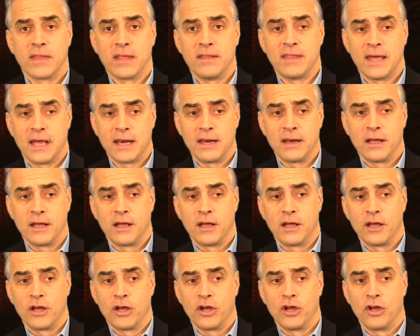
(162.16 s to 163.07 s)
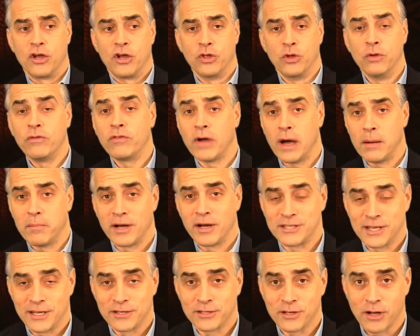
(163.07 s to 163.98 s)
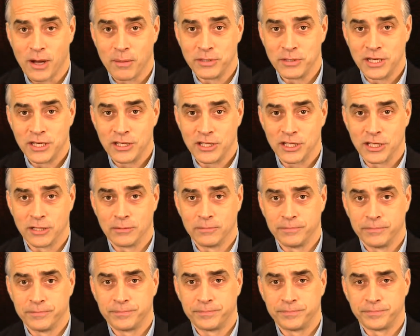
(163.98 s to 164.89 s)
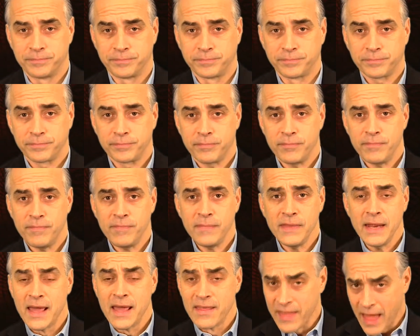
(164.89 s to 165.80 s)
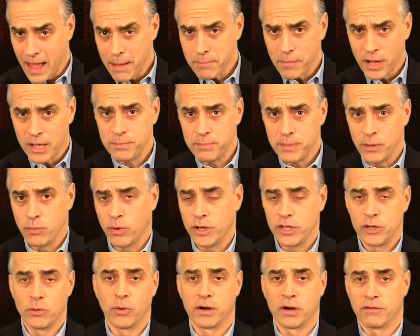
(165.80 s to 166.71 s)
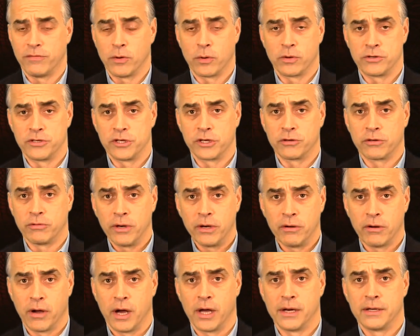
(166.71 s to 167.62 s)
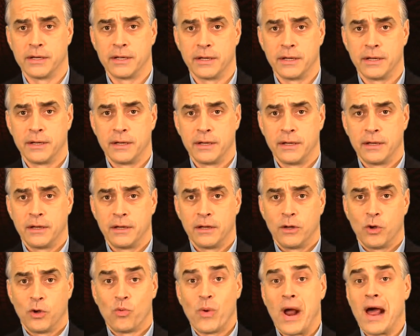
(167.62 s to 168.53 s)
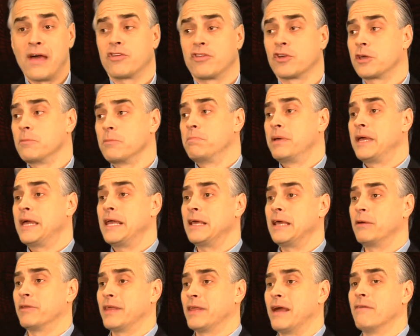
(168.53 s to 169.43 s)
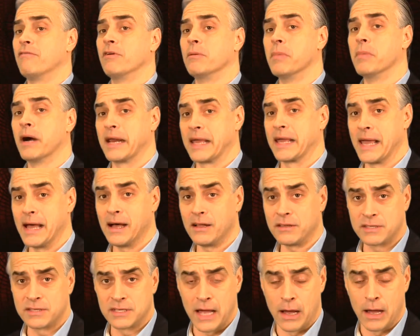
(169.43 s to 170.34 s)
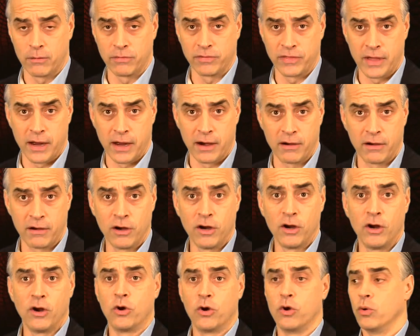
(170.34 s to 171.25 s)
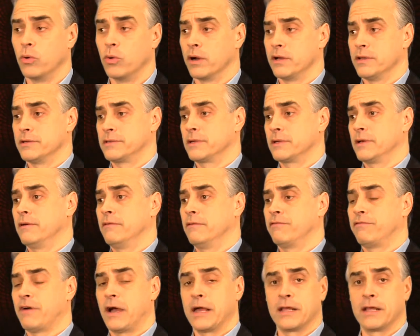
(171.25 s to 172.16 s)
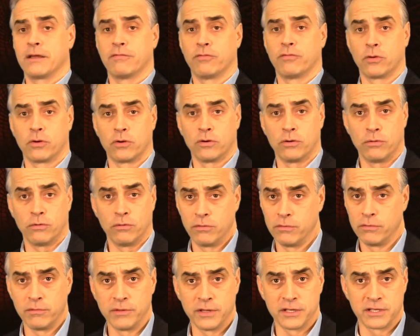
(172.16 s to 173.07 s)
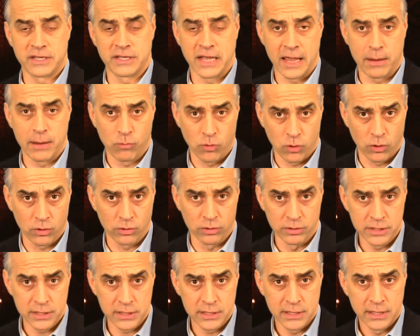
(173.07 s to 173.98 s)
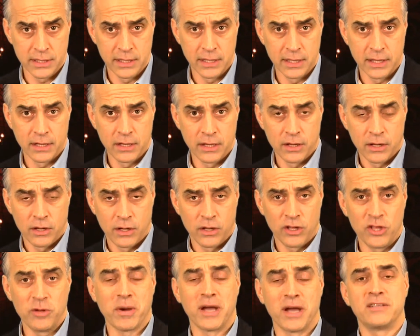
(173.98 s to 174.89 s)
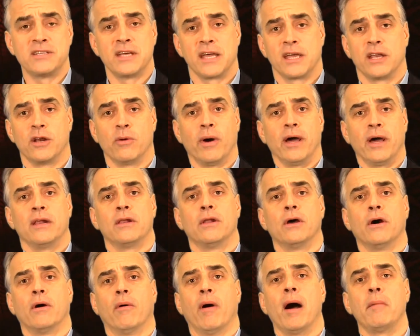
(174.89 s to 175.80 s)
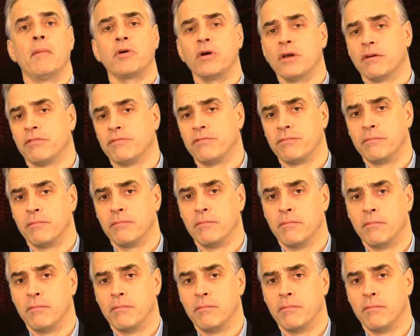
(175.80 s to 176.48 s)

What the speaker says: then you've got much less competition. And that might be what you want to focus your career on. Rather than competing with everybody else out there who is fighting for the same roles, you might say, you know what, no, I'm going to